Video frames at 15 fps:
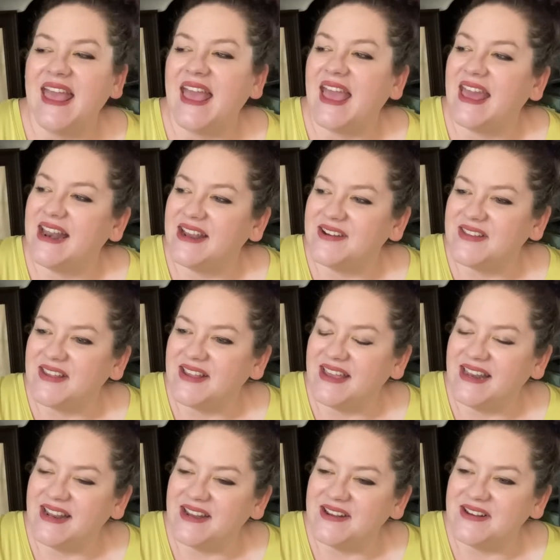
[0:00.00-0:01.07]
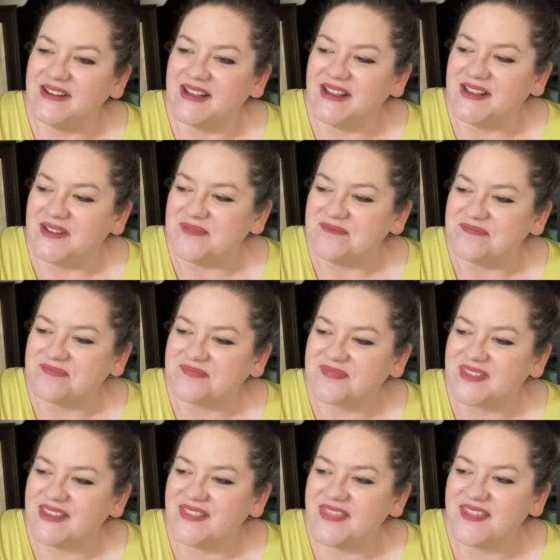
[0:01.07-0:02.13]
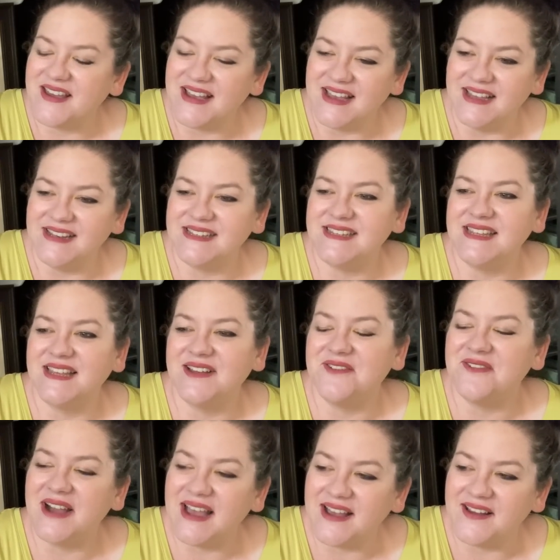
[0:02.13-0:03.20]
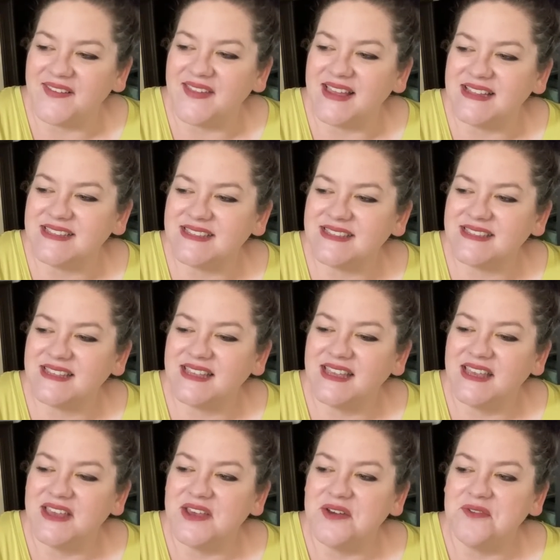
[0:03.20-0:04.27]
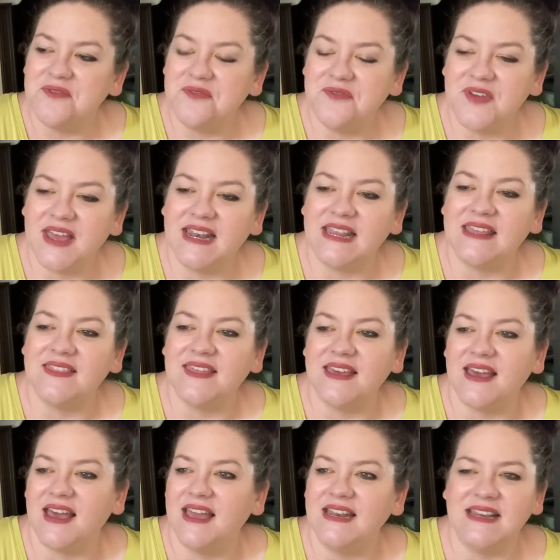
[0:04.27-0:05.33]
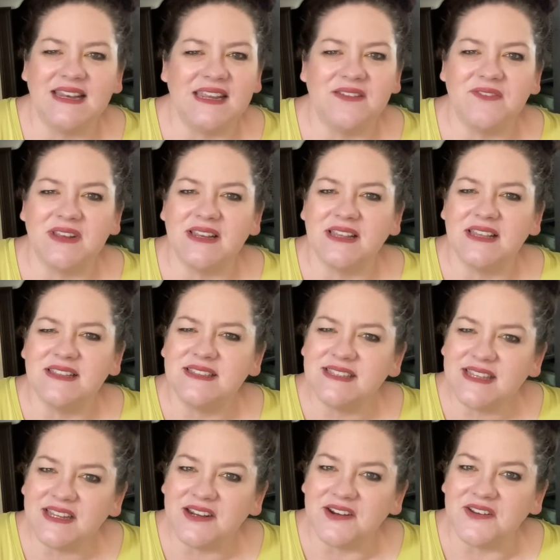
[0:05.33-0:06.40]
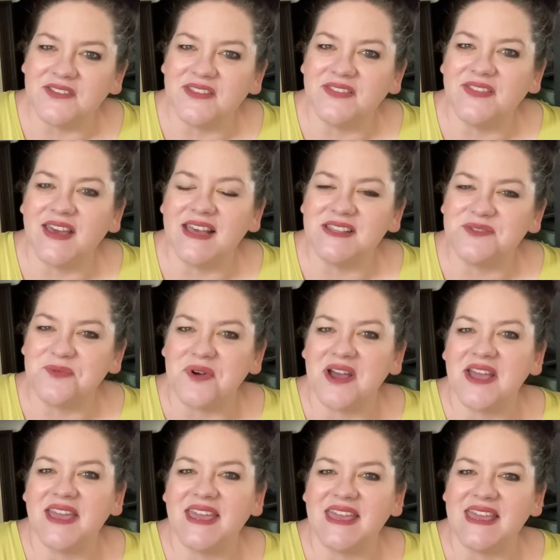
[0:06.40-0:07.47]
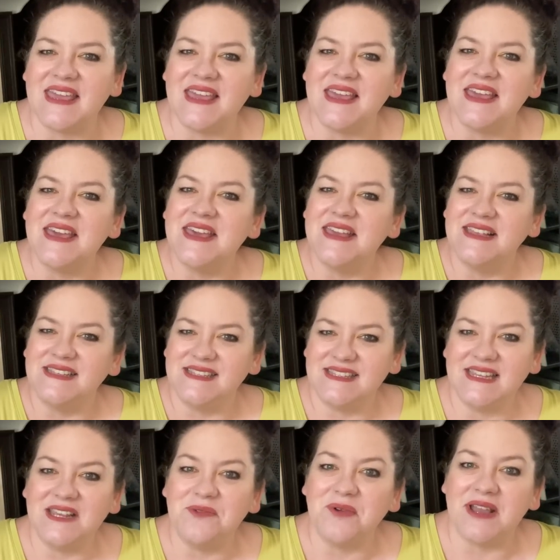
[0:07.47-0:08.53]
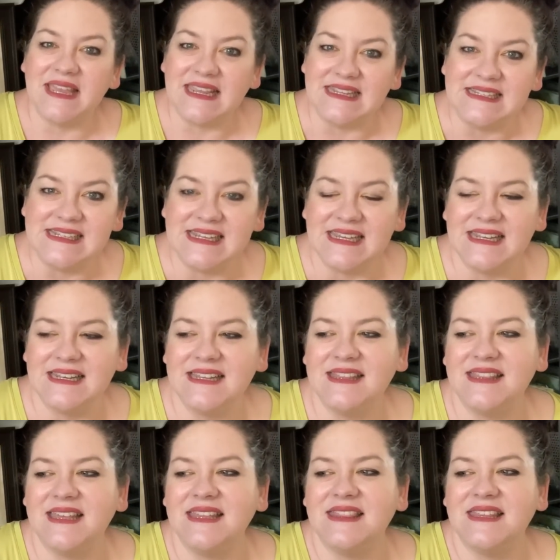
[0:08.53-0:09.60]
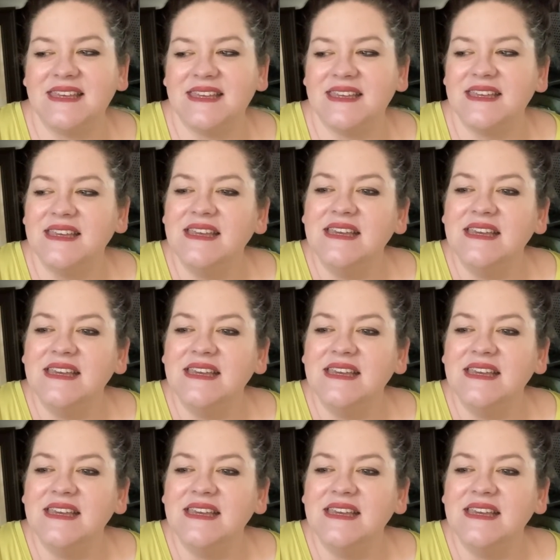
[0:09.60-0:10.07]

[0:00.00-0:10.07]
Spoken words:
And I thought, wow, that's funny that I didn't even consider that that's why he did what he did, that the